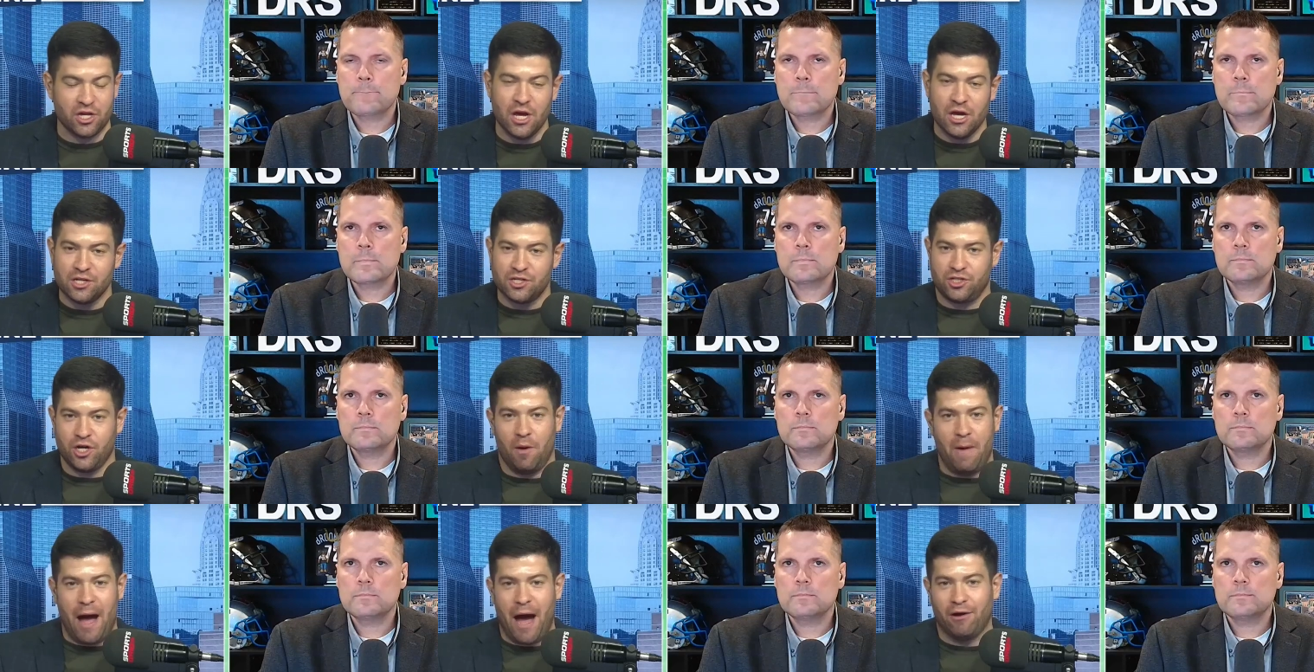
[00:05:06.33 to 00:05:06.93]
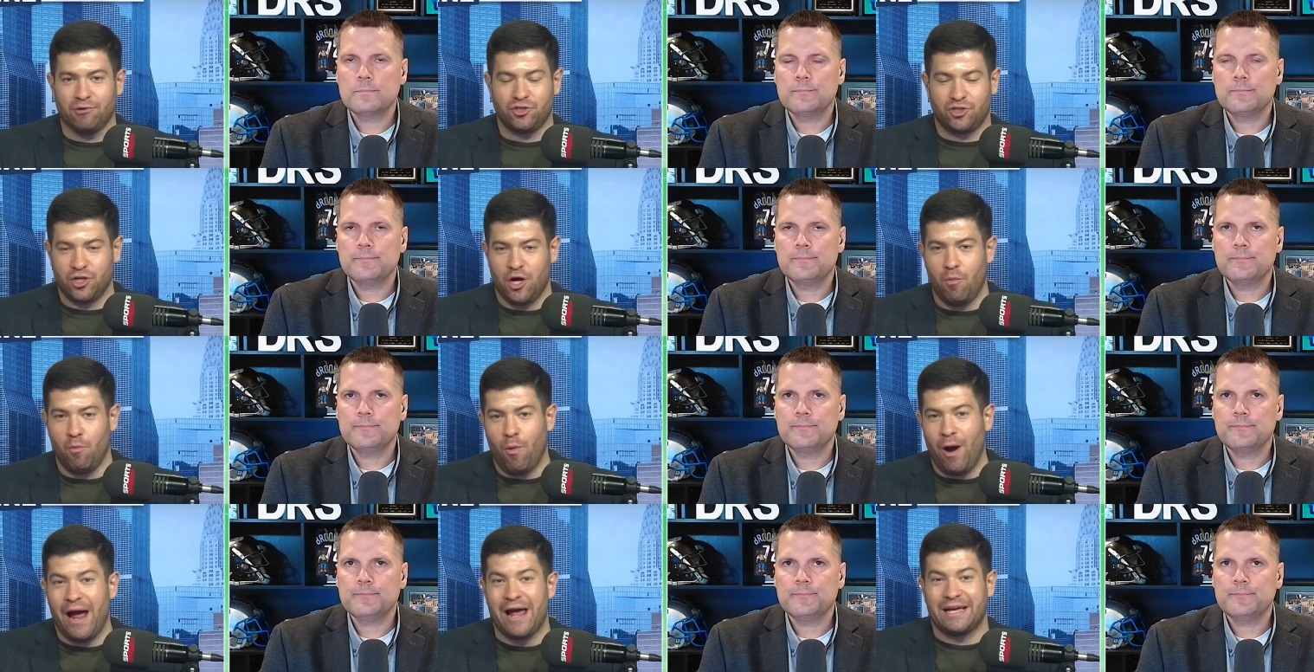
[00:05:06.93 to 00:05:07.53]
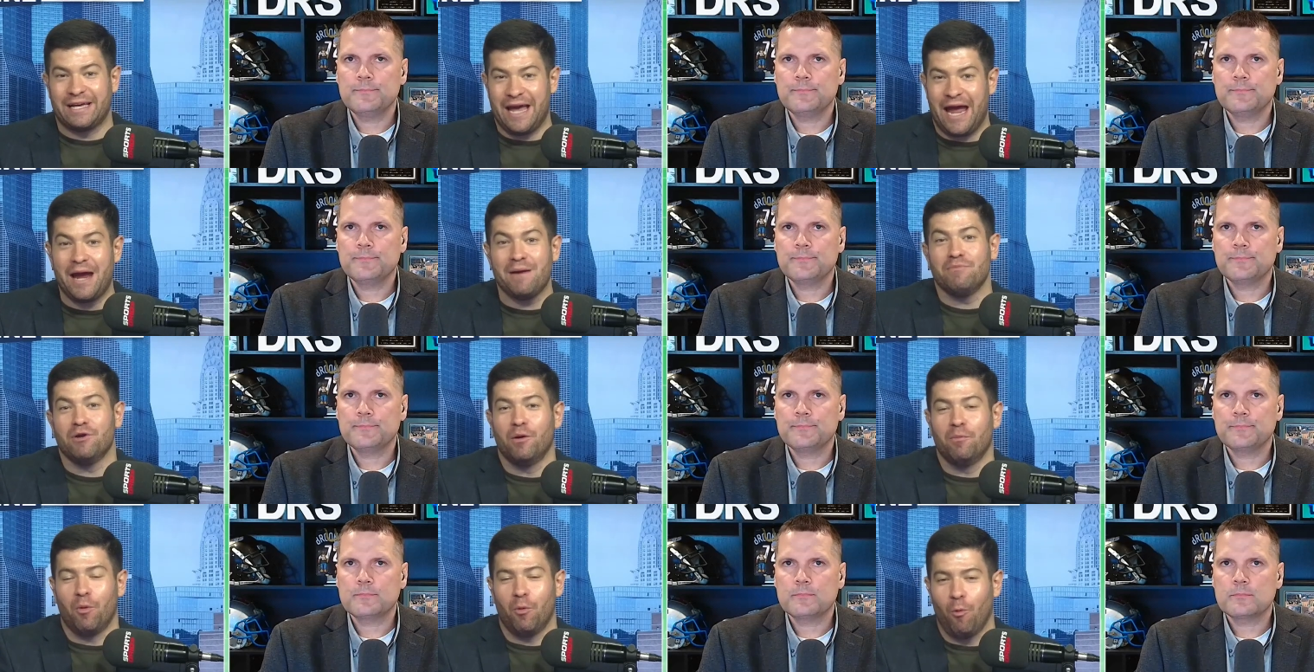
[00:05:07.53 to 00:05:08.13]
Speaker 1: Somehow, some way, game
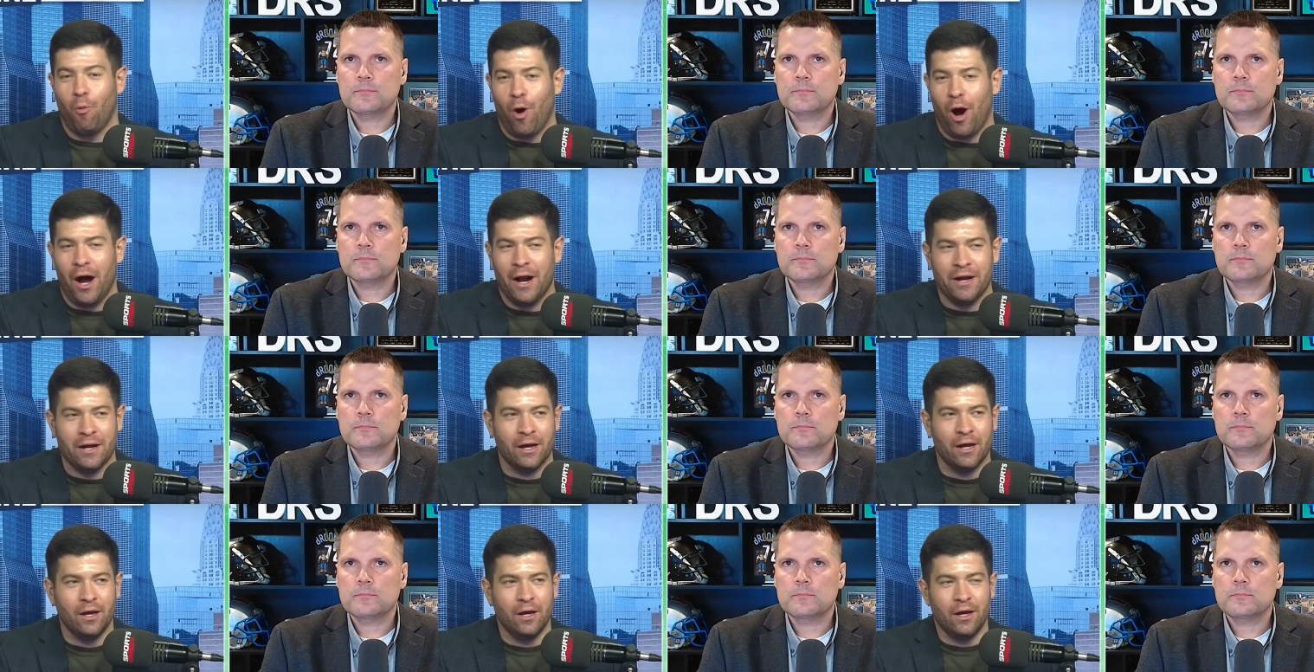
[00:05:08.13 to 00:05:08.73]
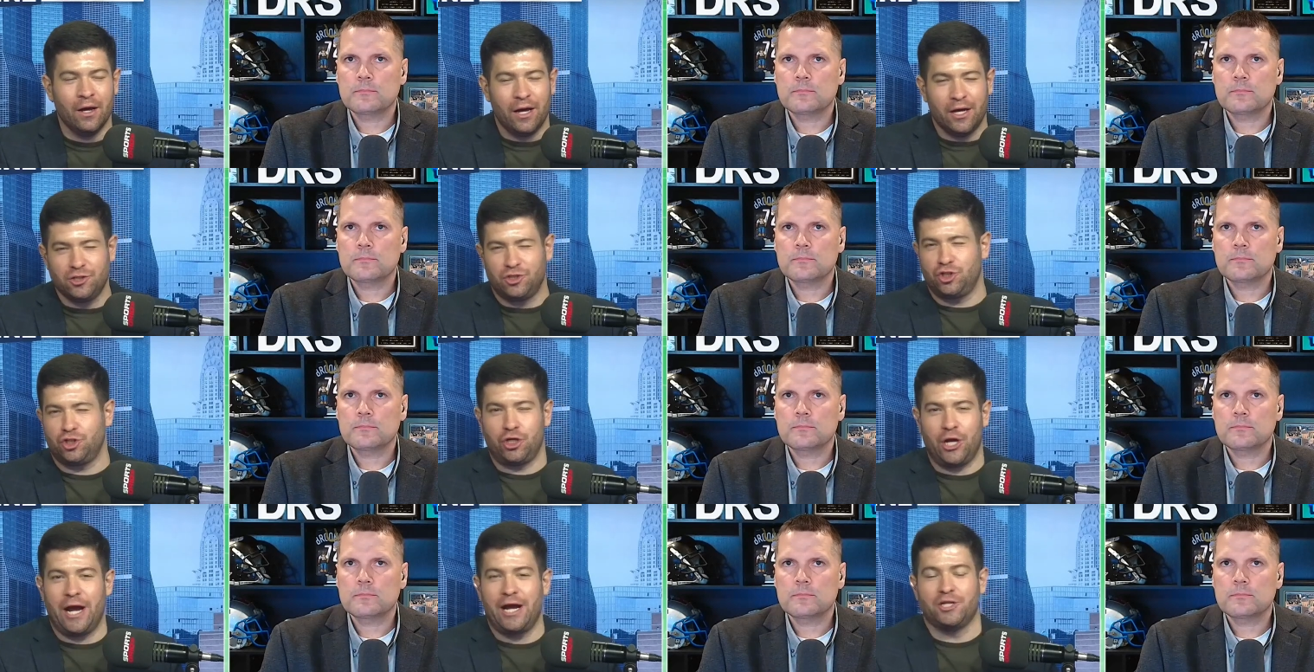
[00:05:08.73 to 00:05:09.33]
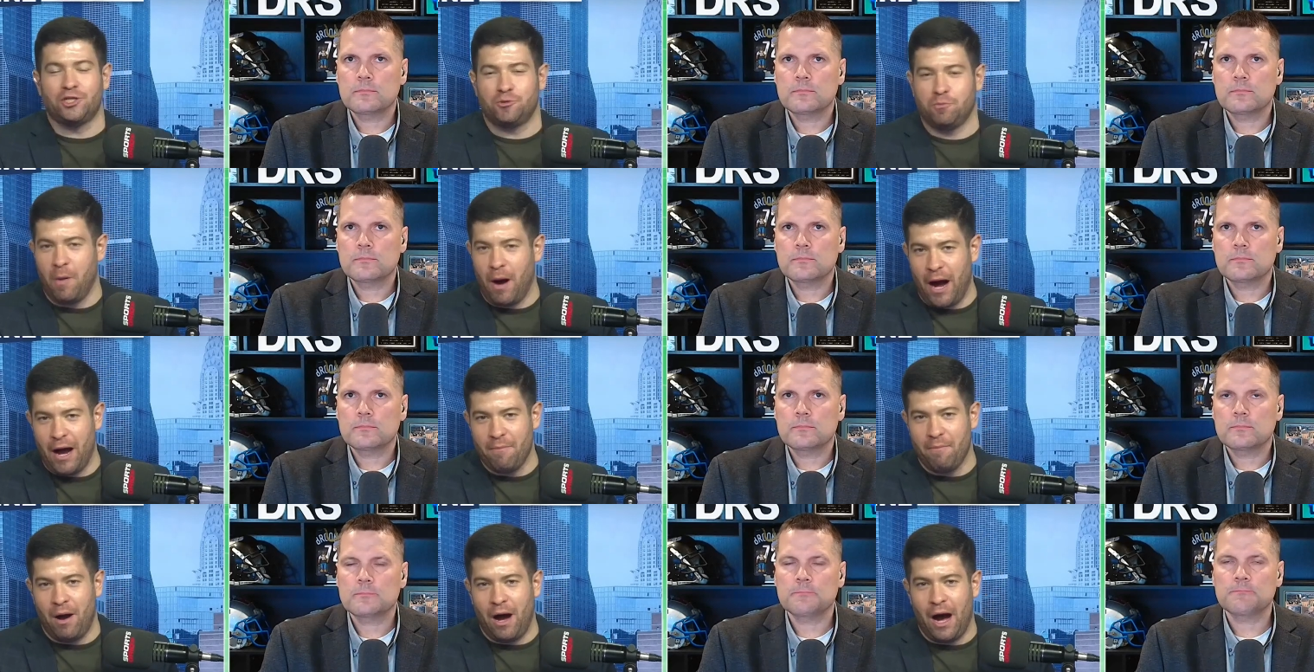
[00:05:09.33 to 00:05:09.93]
number one has changed
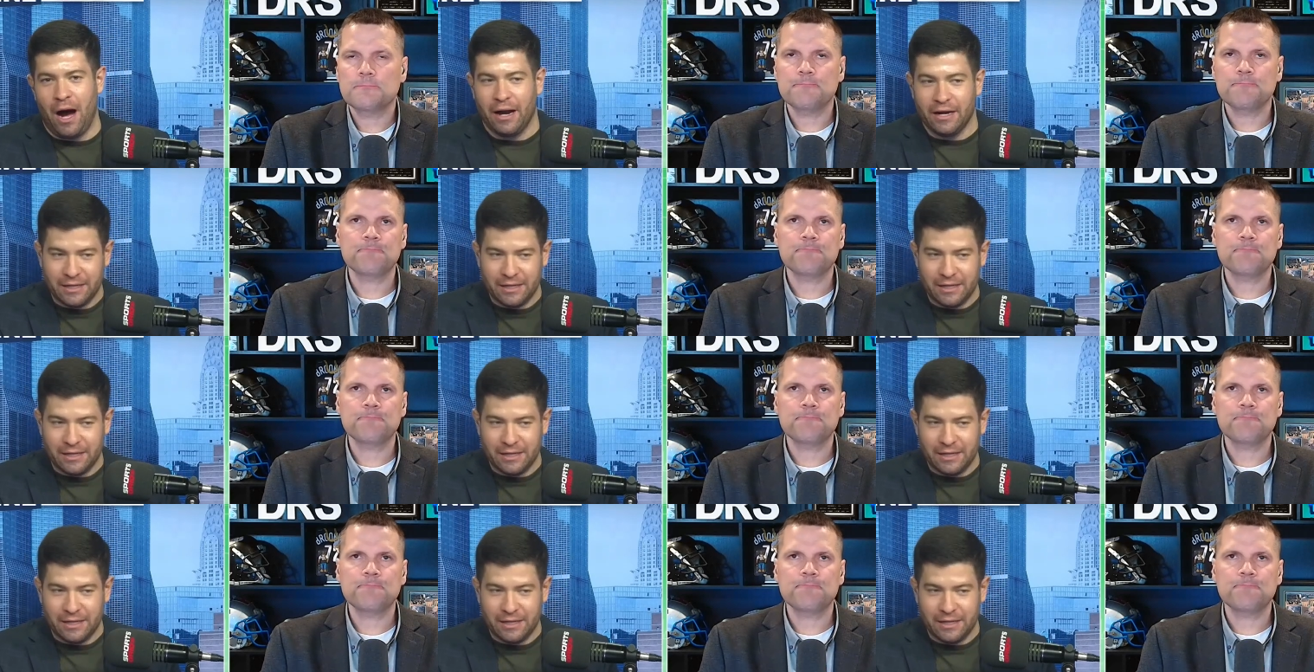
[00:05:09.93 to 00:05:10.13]
my mind.